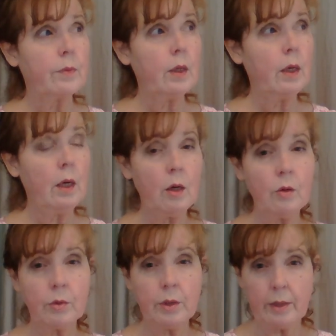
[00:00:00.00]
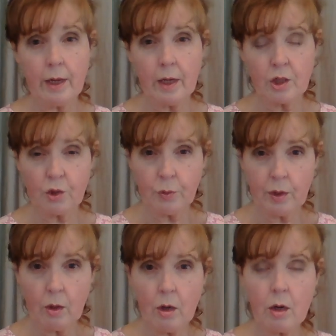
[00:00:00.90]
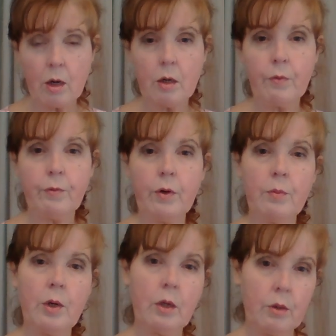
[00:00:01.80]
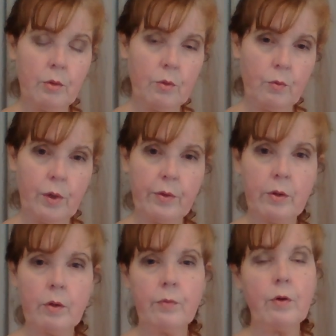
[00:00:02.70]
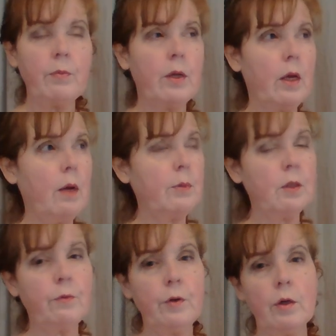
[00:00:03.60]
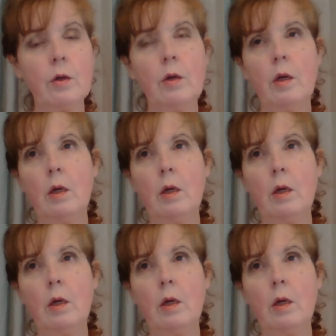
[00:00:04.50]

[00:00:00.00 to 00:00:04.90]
how detached we are from our own weather, from the atmosphere,